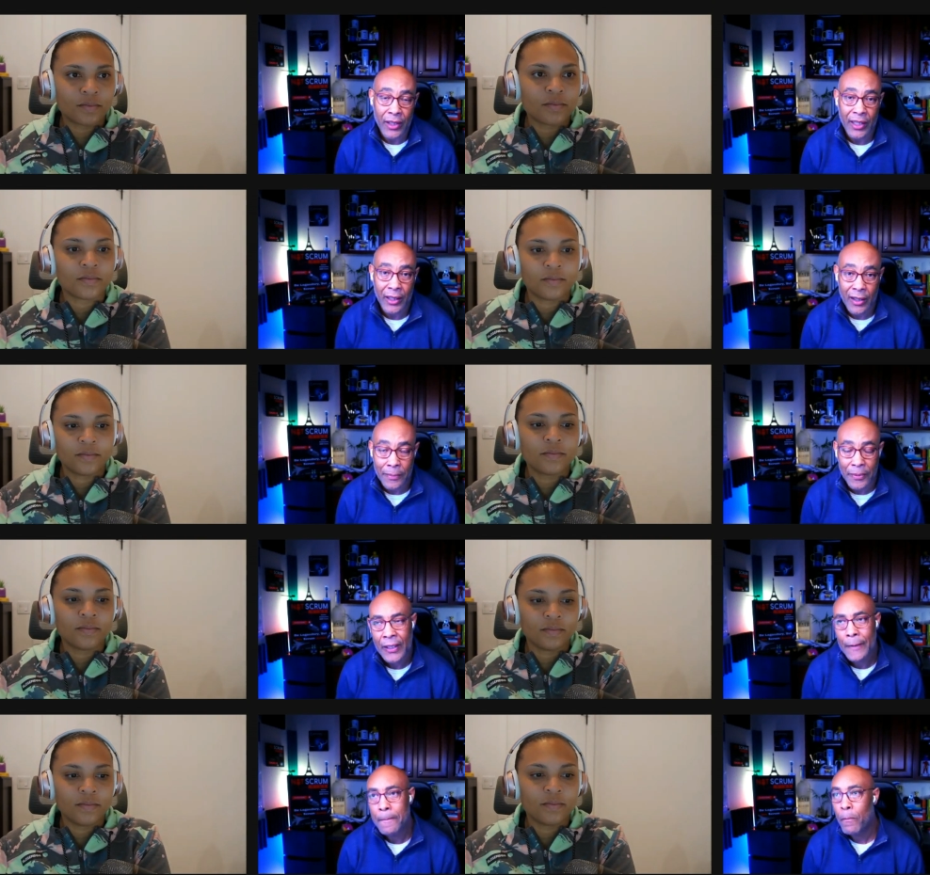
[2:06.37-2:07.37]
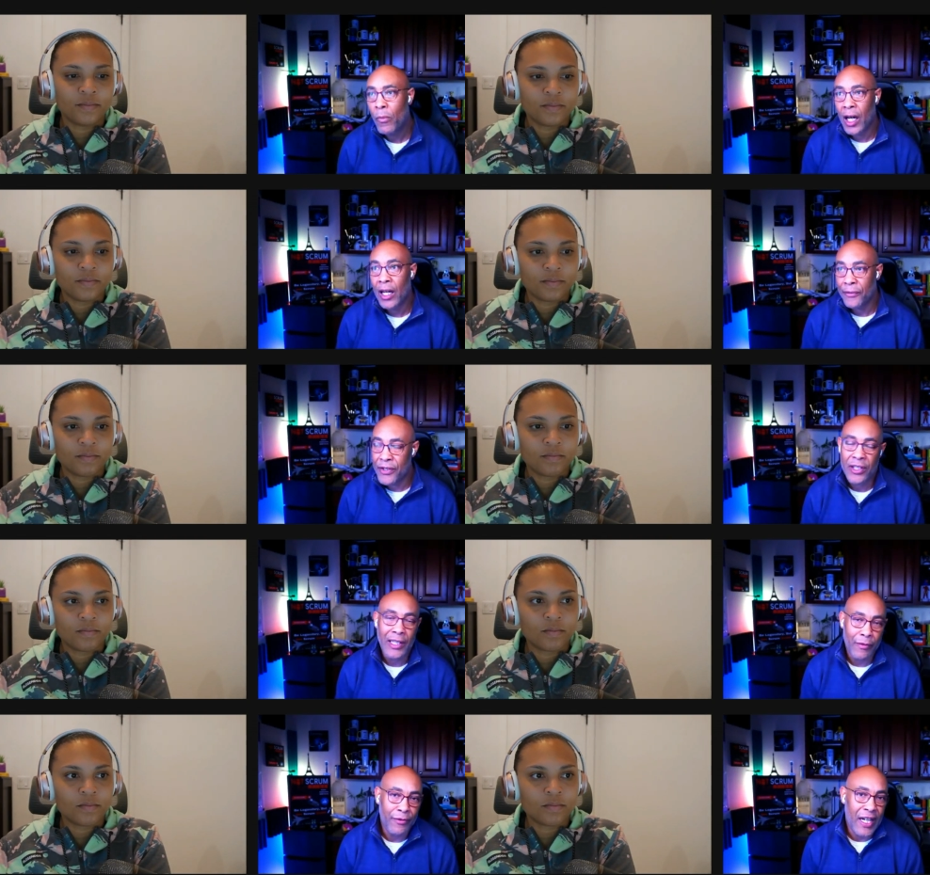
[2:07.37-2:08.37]
Speaker 1: the company. If it's a level
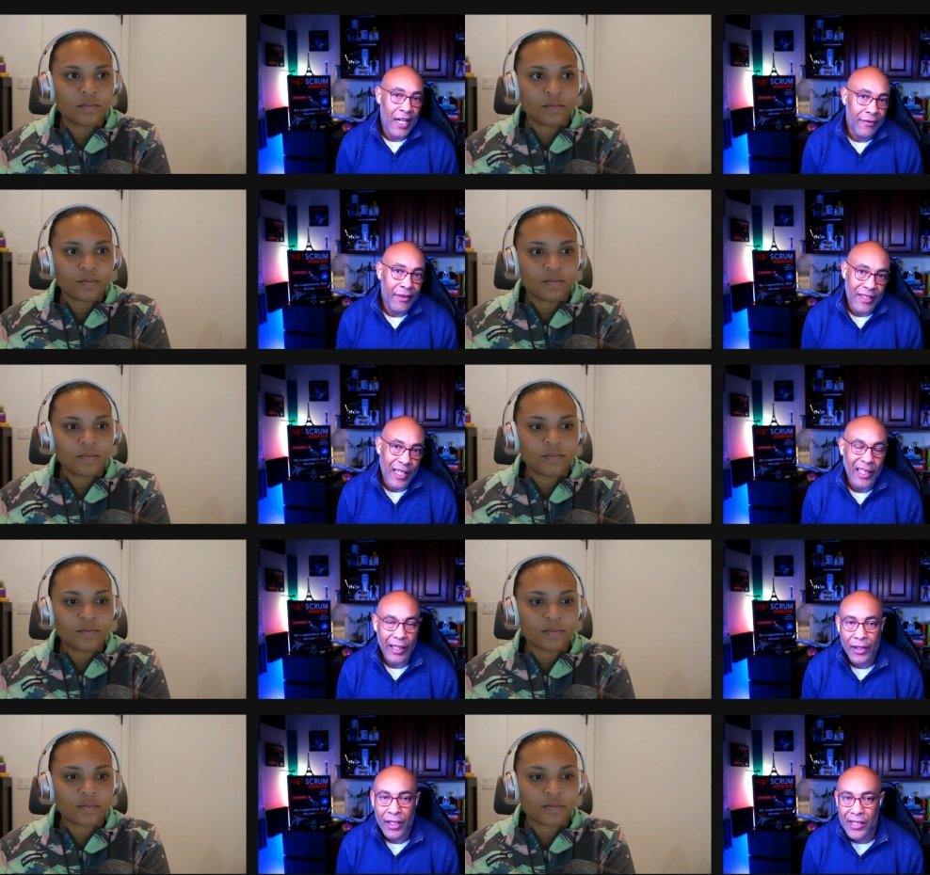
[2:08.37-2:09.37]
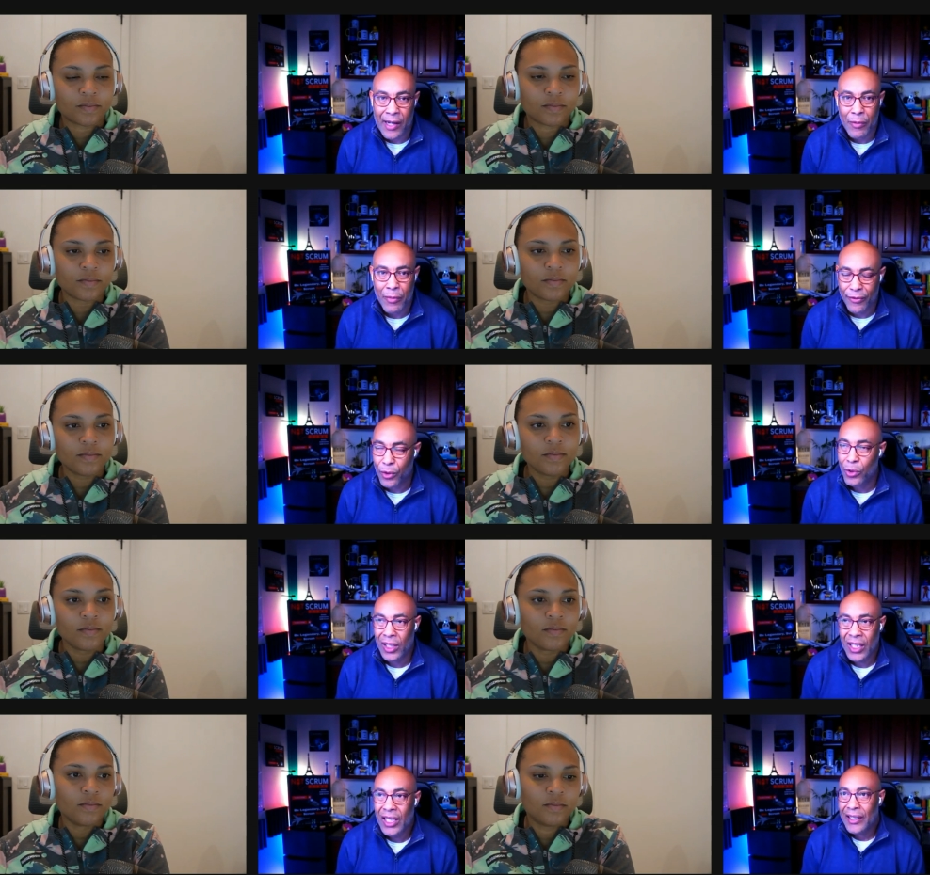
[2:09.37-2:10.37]
5, as I gave the example before,
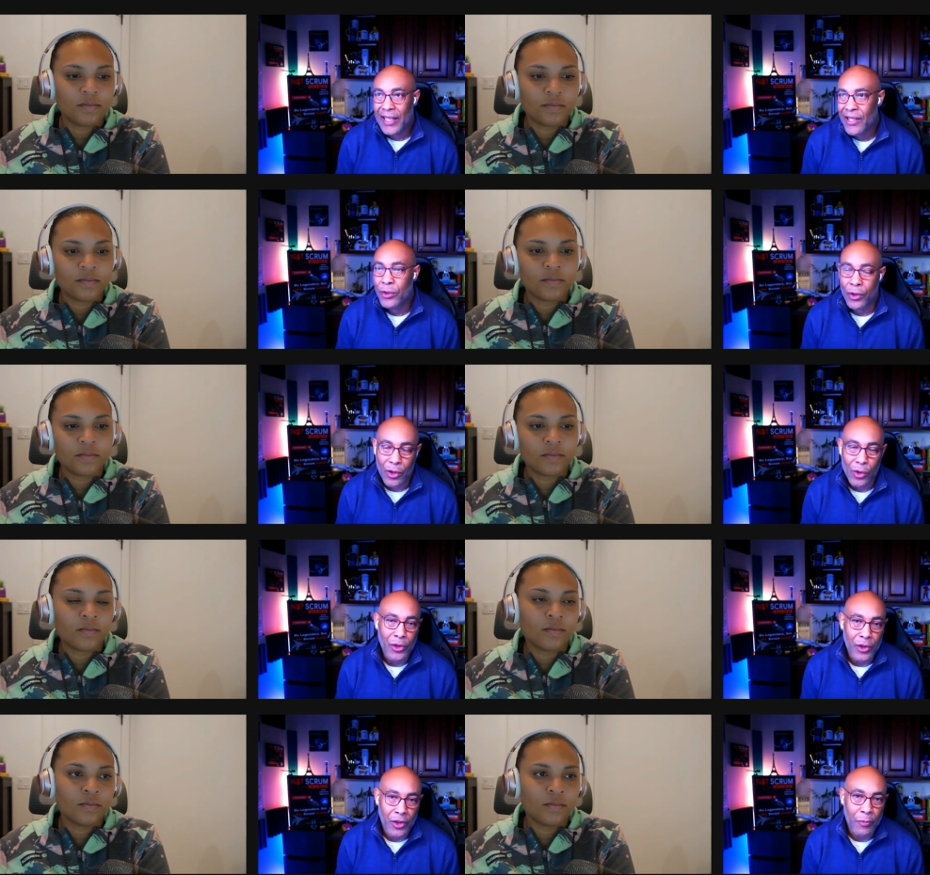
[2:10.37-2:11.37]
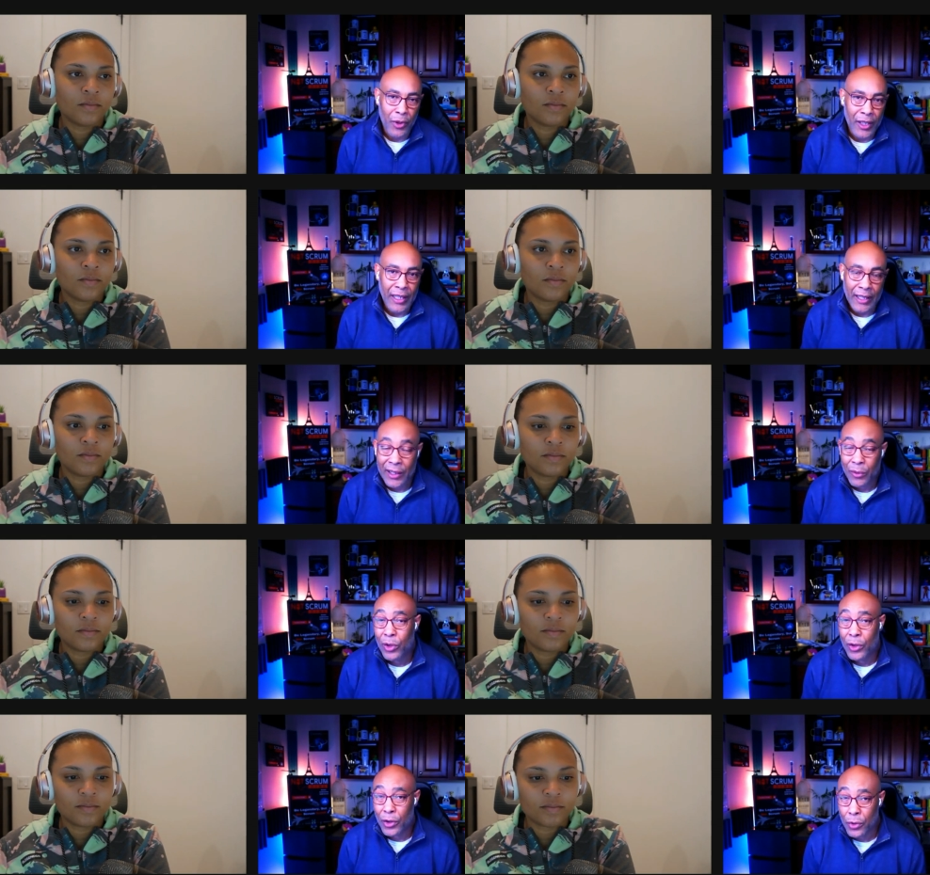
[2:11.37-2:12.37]
that's going to go into the sprint. And then we're
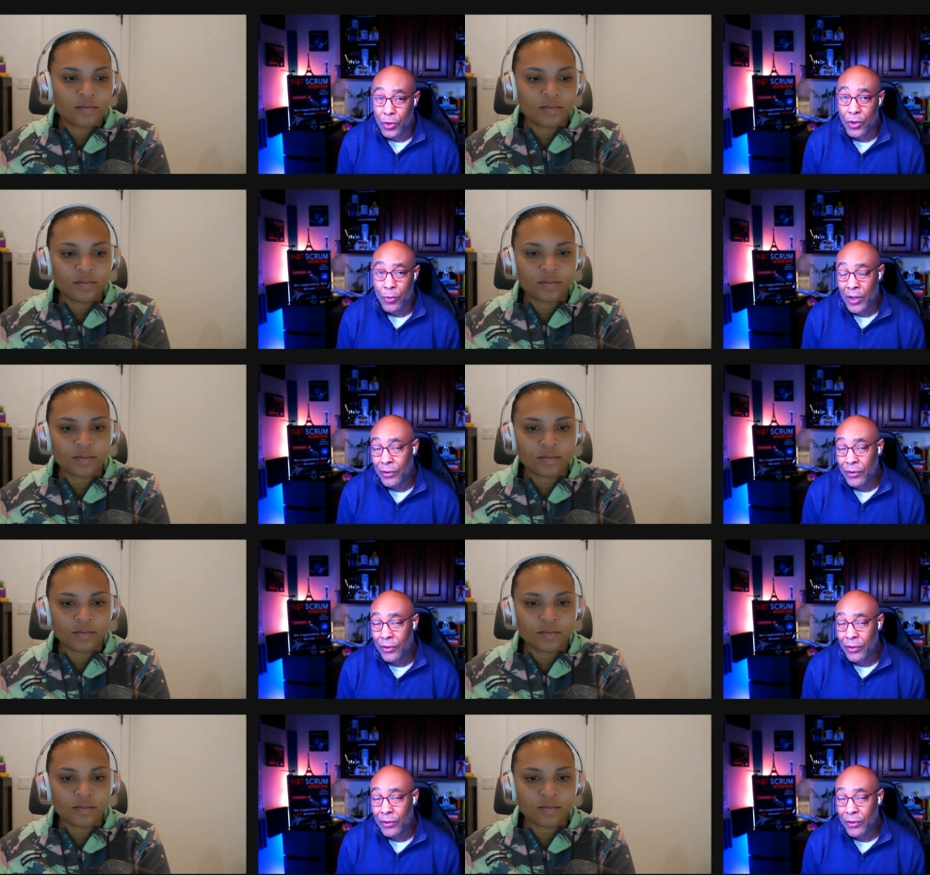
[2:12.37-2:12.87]
going to use the sprint